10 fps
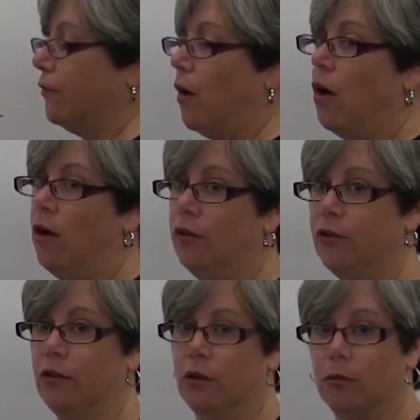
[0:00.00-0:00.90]

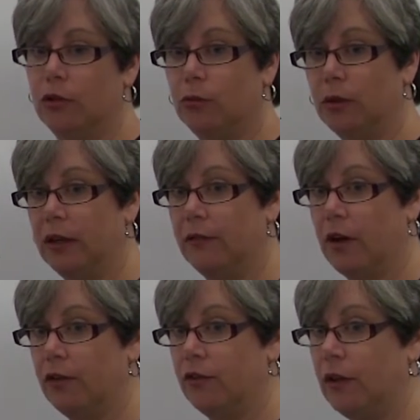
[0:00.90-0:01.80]
false, which will give
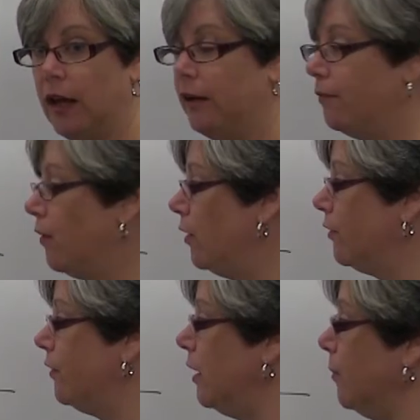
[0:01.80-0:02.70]
us a false
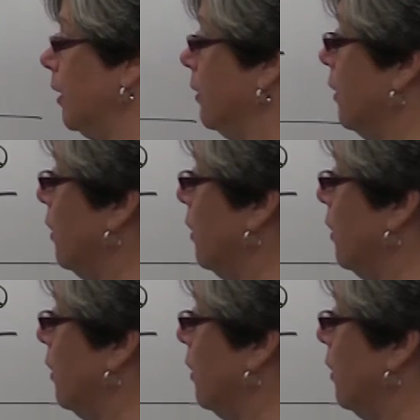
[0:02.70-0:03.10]
statement.